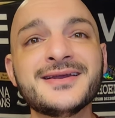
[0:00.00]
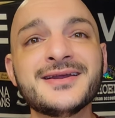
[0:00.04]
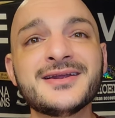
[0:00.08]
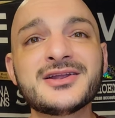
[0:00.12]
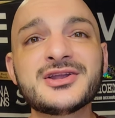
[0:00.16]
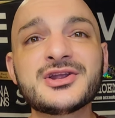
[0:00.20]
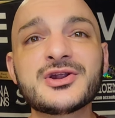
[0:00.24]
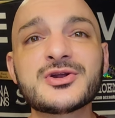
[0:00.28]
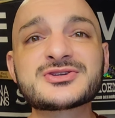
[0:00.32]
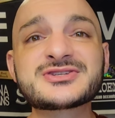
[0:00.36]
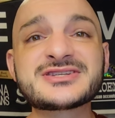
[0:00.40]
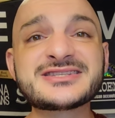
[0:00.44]

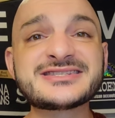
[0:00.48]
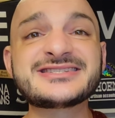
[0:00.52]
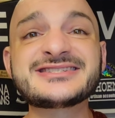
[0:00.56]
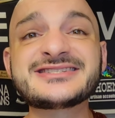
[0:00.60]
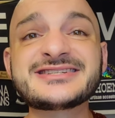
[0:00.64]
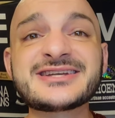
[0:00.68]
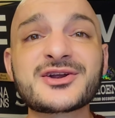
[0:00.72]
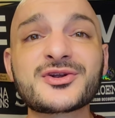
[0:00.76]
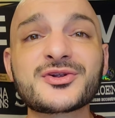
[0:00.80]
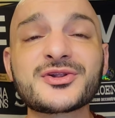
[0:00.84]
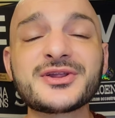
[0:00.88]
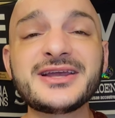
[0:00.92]
you know,
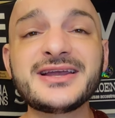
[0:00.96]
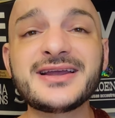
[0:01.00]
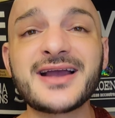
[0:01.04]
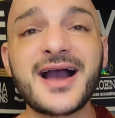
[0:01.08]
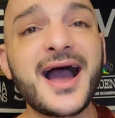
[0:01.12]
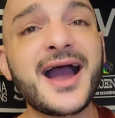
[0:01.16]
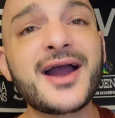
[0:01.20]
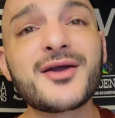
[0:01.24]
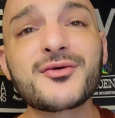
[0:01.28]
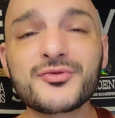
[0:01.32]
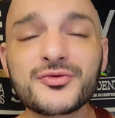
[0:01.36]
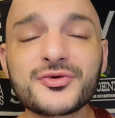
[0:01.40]
sincerely,
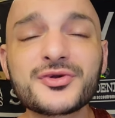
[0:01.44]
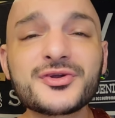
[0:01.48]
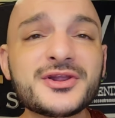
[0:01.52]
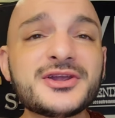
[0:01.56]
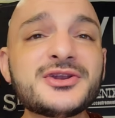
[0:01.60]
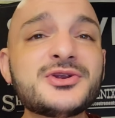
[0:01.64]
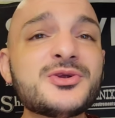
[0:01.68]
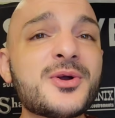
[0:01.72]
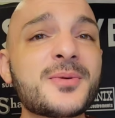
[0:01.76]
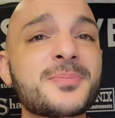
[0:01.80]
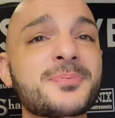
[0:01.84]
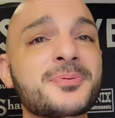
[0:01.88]
I really
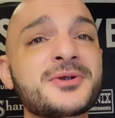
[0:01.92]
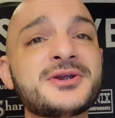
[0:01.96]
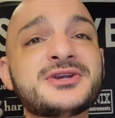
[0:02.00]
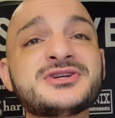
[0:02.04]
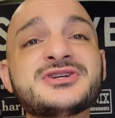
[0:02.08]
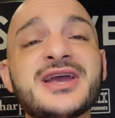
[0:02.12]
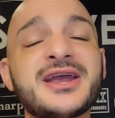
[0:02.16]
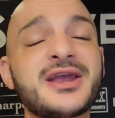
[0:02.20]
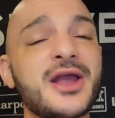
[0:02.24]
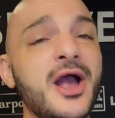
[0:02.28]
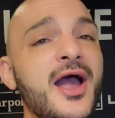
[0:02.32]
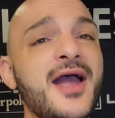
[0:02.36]
do
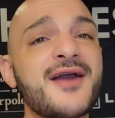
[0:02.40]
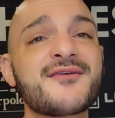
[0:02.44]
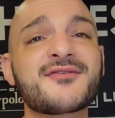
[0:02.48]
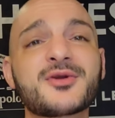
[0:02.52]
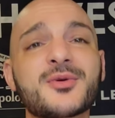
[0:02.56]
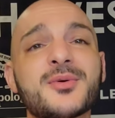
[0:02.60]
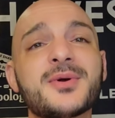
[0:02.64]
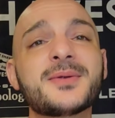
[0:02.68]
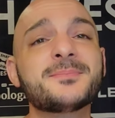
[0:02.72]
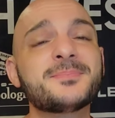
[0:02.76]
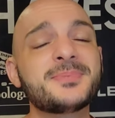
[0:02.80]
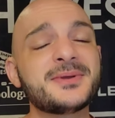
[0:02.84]
appreciate
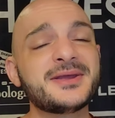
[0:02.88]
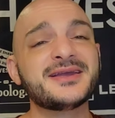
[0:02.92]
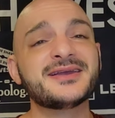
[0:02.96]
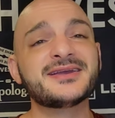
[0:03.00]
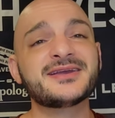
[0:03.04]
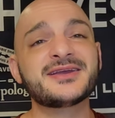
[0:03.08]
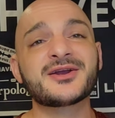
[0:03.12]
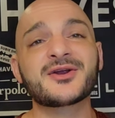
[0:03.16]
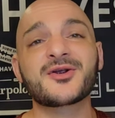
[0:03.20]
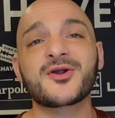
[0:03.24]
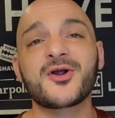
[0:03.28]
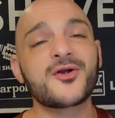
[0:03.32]
everyone being
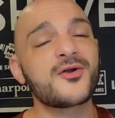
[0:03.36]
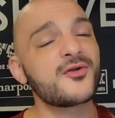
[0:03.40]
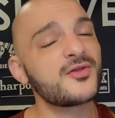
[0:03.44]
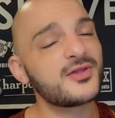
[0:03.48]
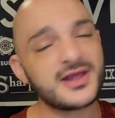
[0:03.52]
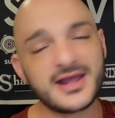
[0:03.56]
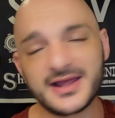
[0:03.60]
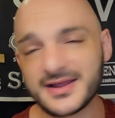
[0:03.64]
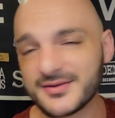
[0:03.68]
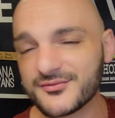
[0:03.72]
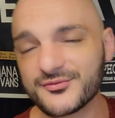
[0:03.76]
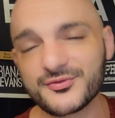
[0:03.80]
here.
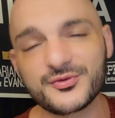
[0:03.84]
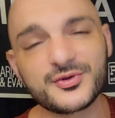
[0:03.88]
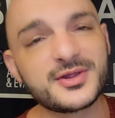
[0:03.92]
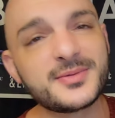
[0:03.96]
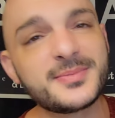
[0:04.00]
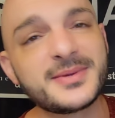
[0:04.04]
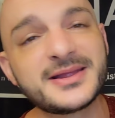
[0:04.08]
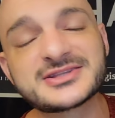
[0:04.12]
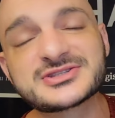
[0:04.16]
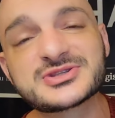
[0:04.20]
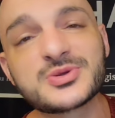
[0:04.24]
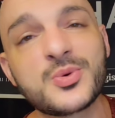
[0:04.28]
It really
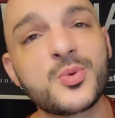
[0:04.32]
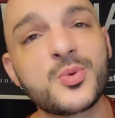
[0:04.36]
means the